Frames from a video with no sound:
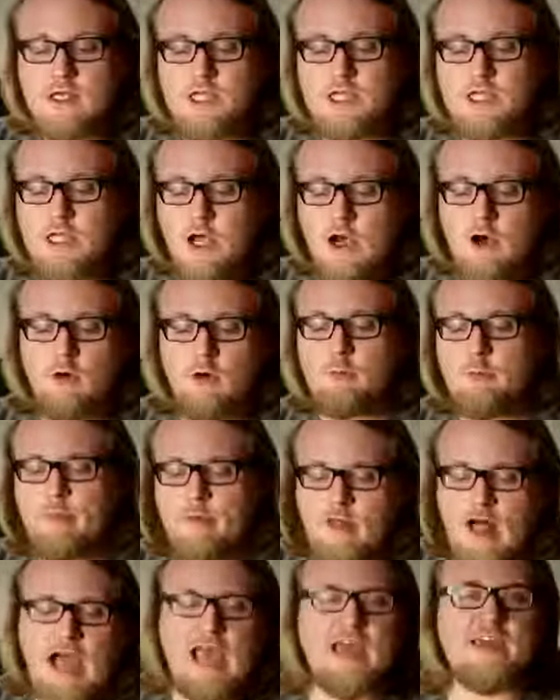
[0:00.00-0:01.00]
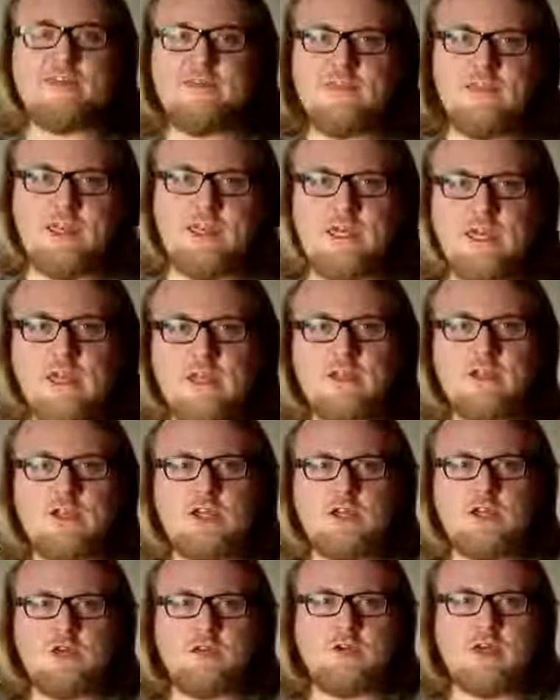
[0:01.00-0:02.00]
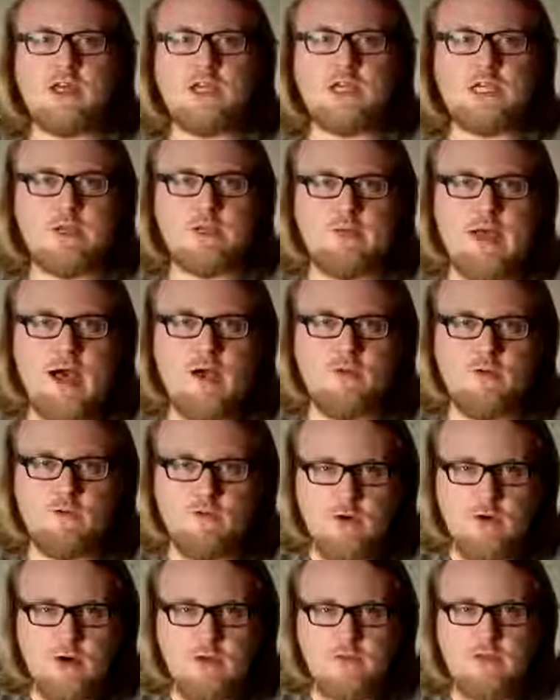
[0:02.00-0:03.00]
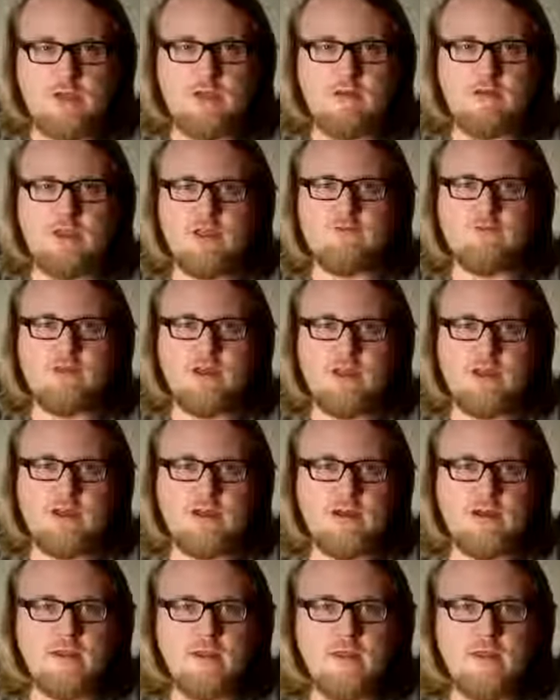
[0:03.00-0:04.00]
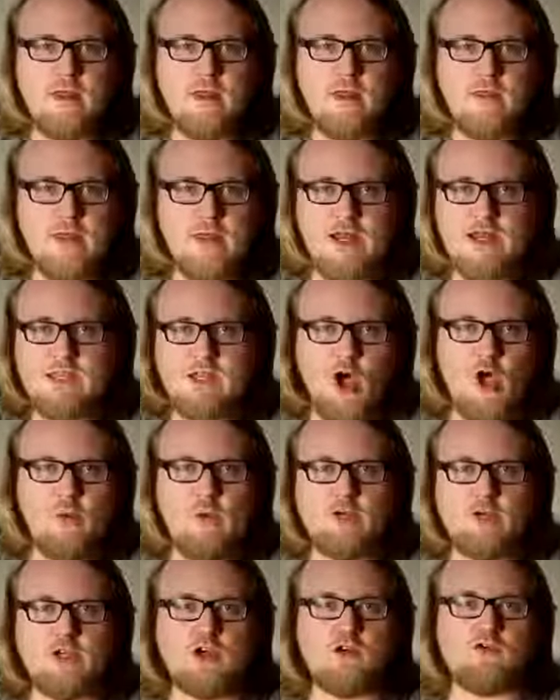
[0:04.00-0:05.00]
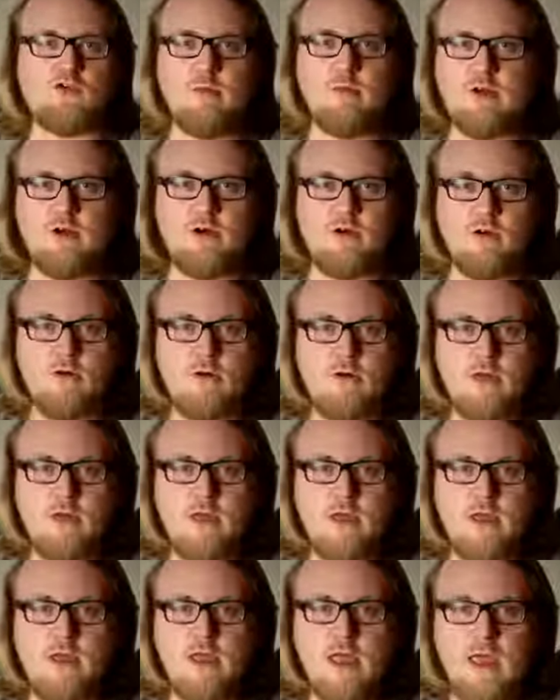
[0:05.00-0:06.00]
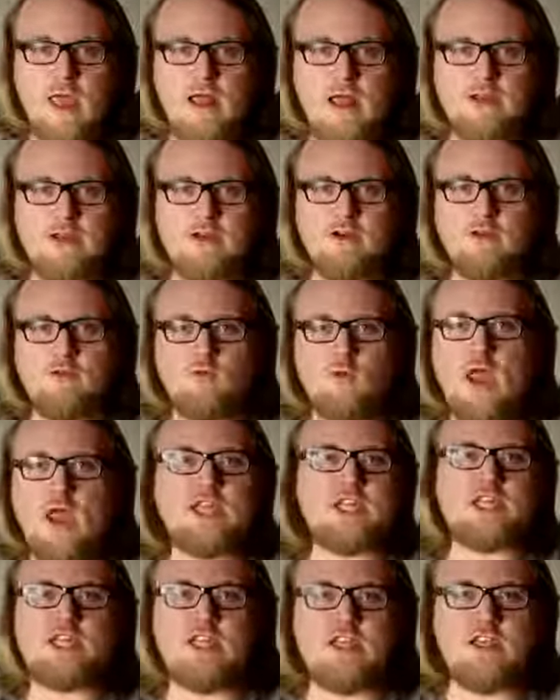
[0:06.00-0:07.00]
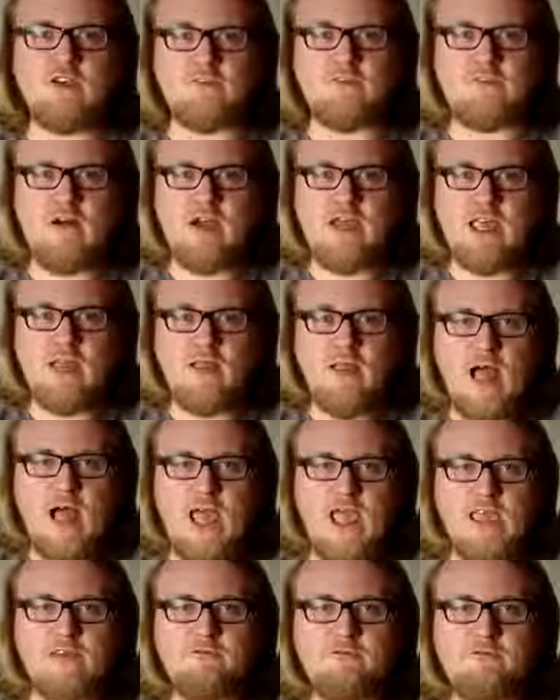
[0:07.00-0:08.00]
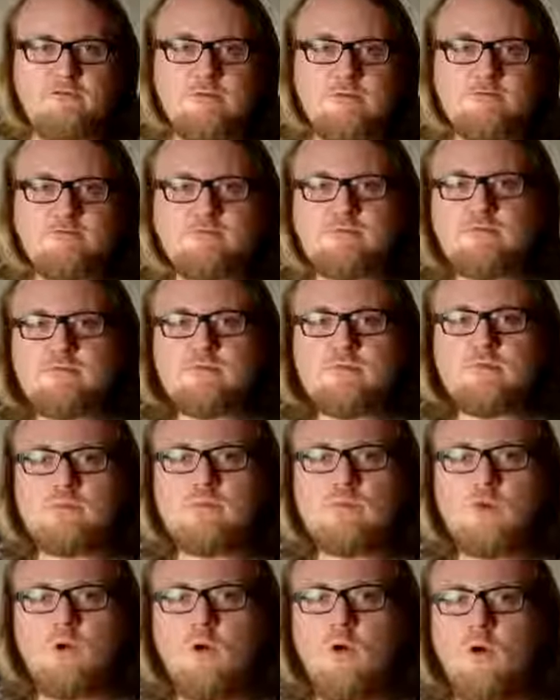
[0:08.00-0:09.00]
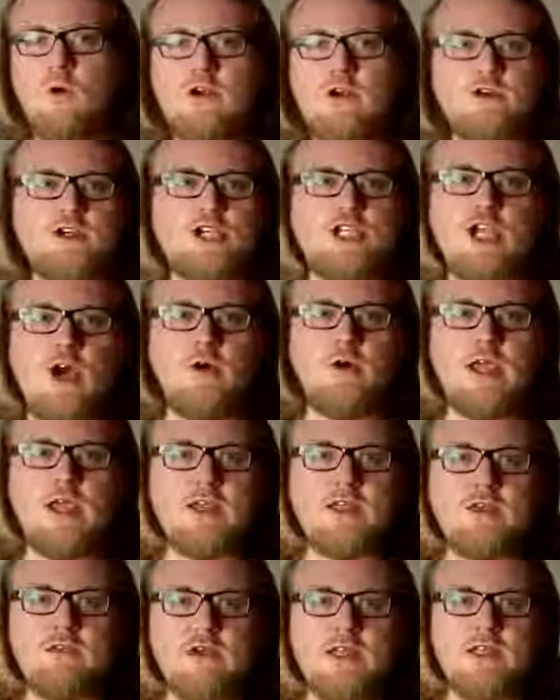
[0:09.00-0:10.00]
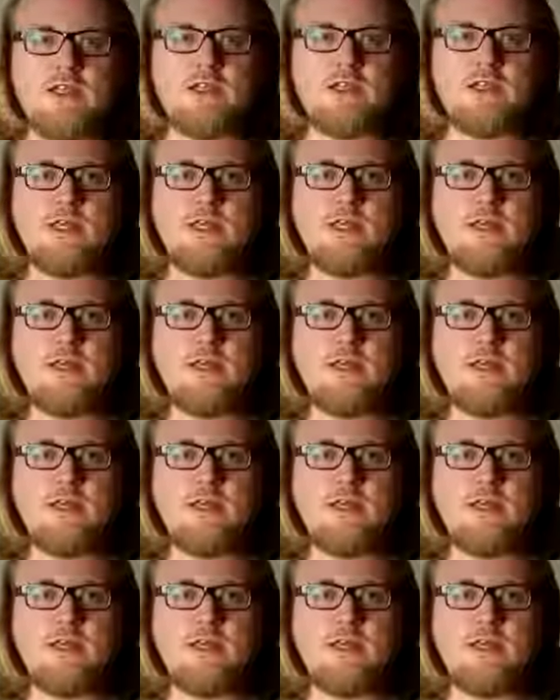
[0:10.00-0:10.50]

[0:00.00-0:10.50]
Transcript: so blithely incurious about the world that you live in that it's almost criminal and you're wasting your fucking life or you're so ignorant